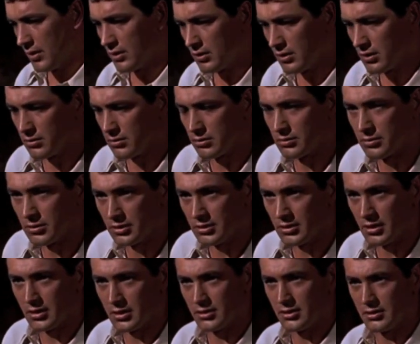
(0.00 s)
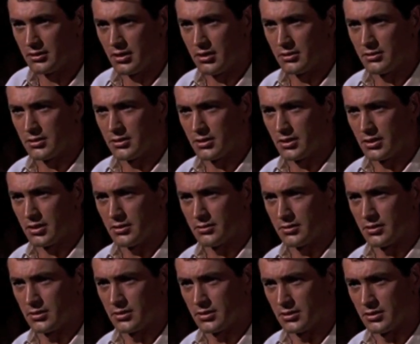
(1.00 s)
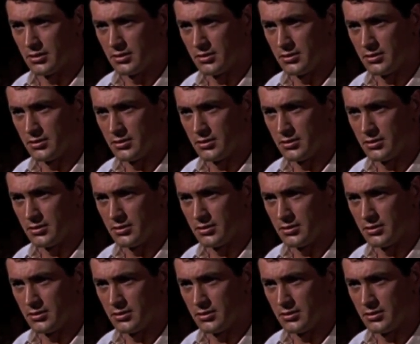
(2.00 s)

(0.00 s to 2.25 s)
thought what we said on the train was in confidence